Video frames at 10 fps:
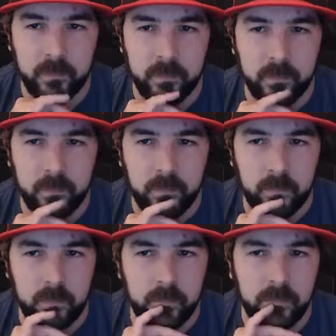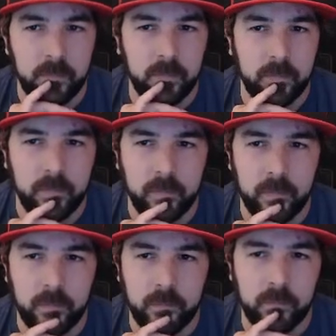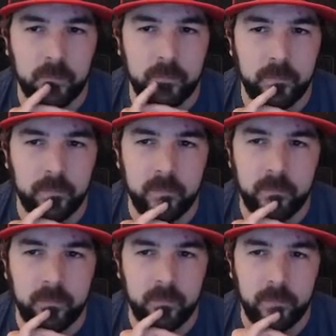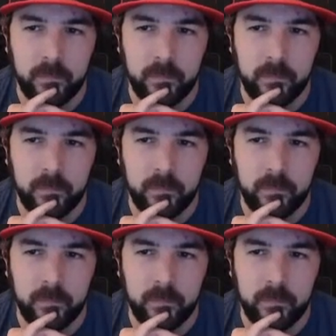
No one is speaking in this clip.